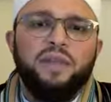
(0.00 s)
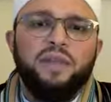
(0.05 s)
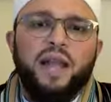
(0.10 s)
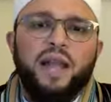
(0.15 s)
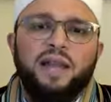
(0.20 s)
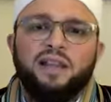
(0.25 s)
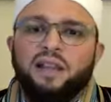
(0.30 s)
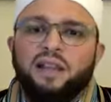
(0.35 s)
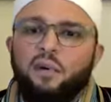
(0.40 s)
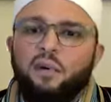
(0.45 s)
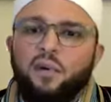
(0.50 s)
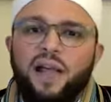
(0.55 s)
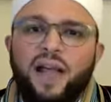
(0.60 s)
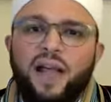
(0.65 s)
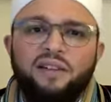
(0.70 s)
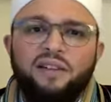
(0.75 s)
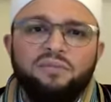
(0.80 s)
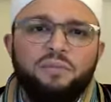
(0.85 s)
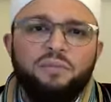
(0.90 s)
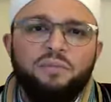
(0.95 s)
And Allah will
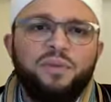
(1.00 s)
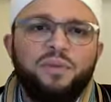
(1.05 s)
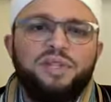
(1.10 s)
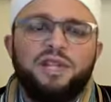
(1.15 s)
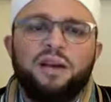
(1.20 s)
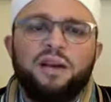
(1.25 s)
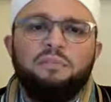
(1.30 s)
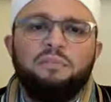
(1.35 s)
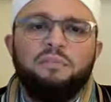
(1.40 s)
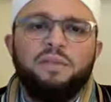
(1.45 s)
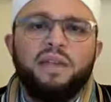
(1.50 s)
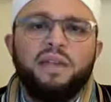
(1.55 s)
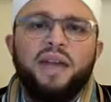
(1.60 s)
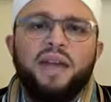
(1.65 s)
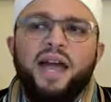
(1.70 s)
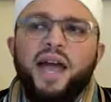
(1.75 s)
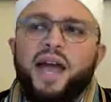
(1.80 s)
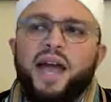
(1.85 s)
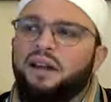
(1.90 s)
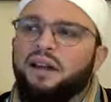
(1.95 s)
have mercy on me.
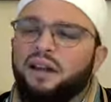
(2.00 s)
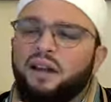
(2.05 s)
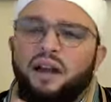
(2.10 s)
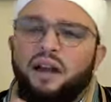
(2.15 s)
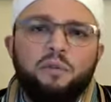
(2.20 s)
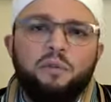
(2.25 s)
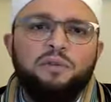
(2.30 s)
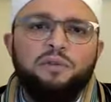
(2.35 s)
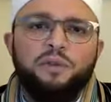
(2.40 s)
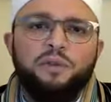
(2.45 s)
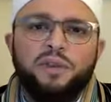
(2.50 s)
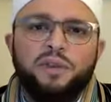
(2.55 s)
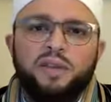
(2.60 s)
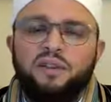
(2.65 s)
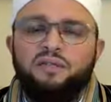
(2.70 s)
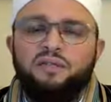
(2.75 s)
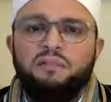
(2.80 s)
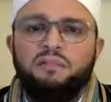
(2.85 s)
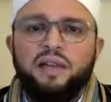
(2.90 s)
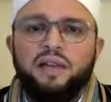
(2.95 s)
And Allah will
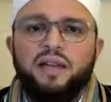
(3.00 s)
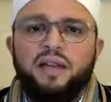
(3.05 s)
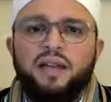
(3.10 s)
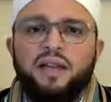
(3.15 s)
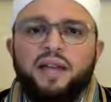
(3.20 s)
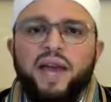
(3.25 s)
forgive me.